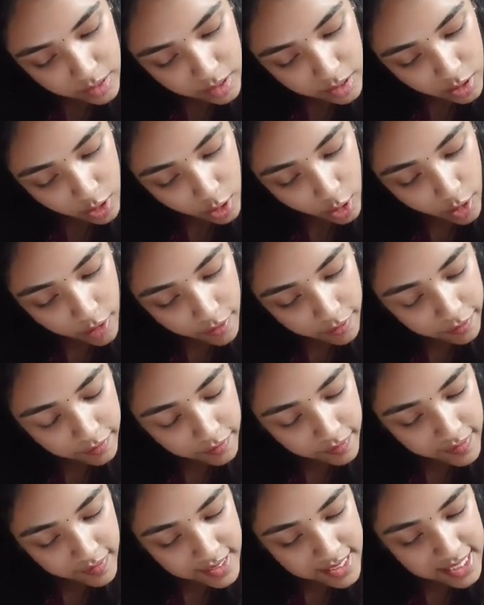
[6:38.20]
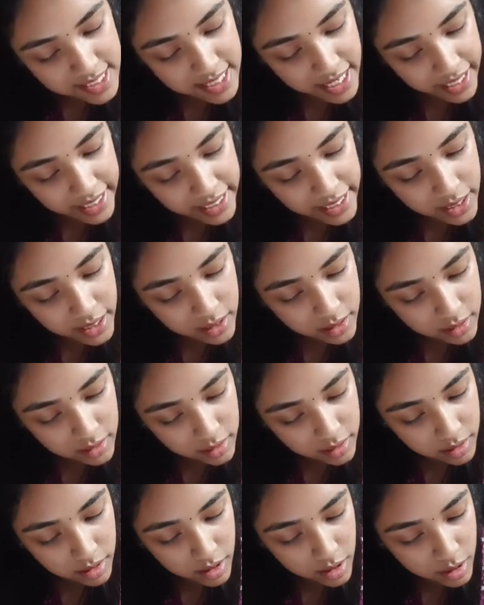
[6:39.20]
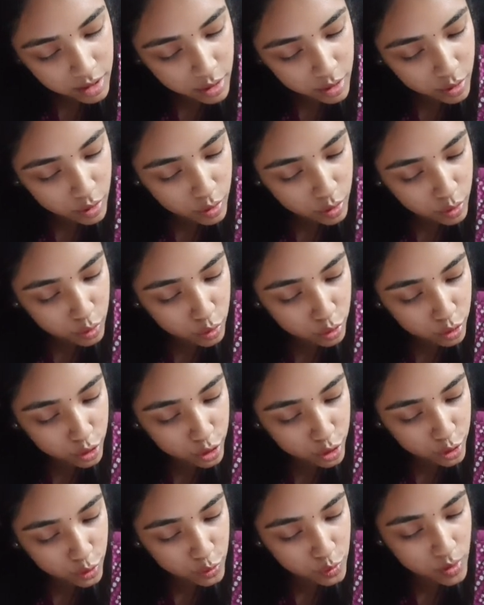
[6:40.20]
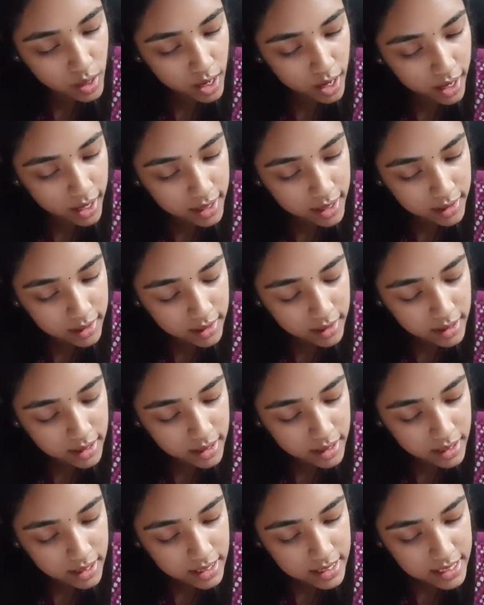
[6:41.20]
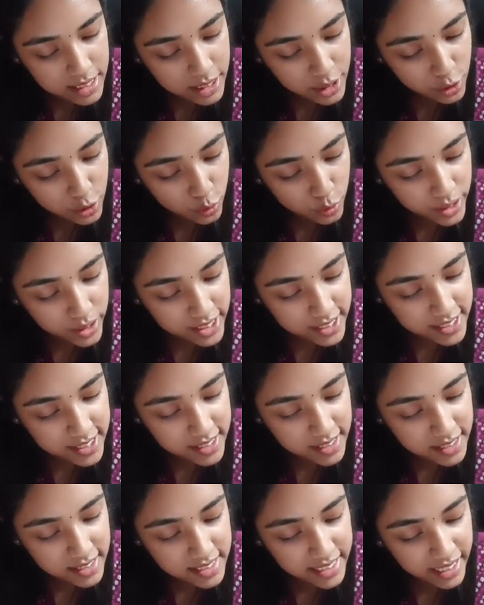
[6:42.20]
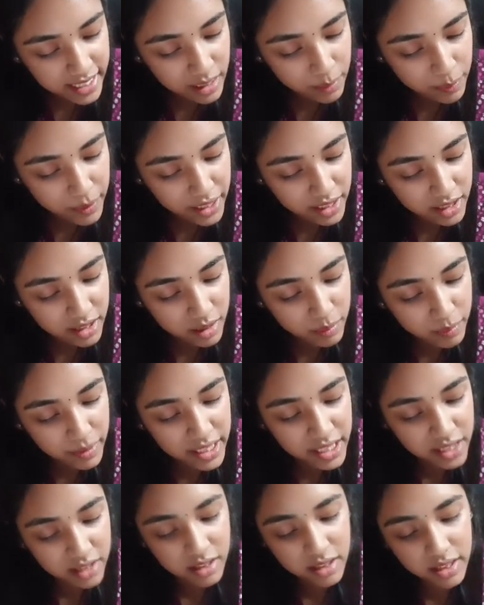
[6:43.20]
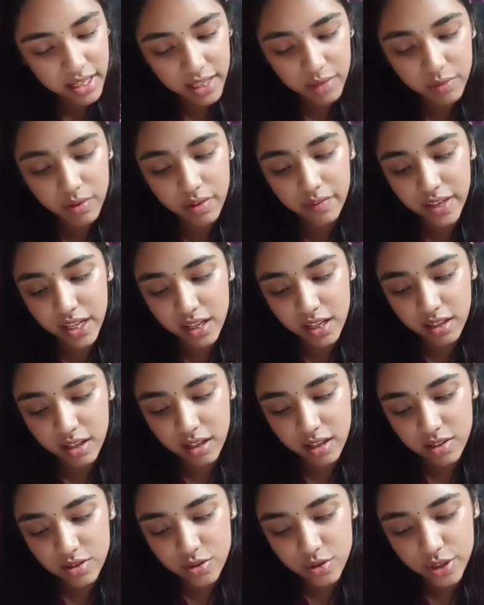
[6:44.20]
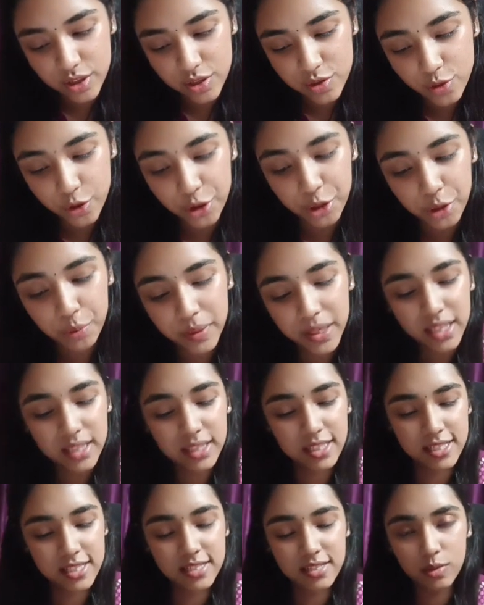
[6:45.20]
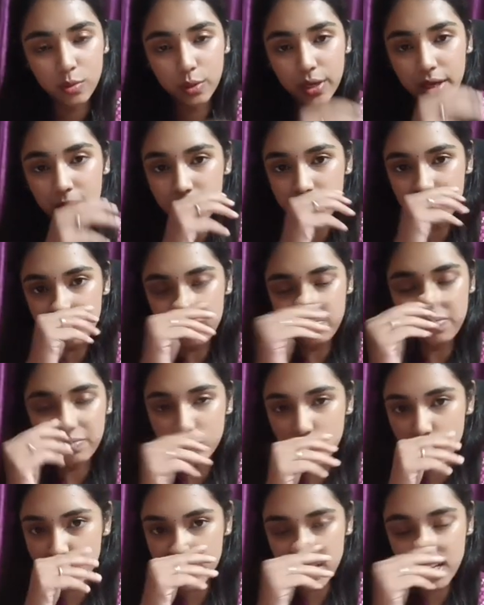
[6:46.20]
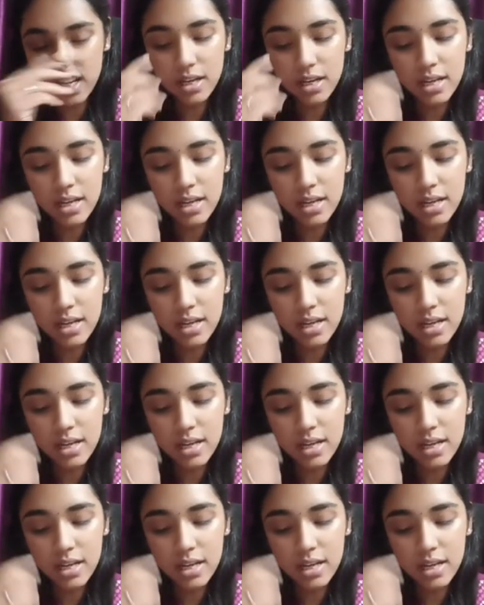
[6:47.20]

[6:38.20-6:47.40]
of side root 2R units. Centimeter, meter, edhuva vena irkalam. So it is going to be this. Okay? Punjada?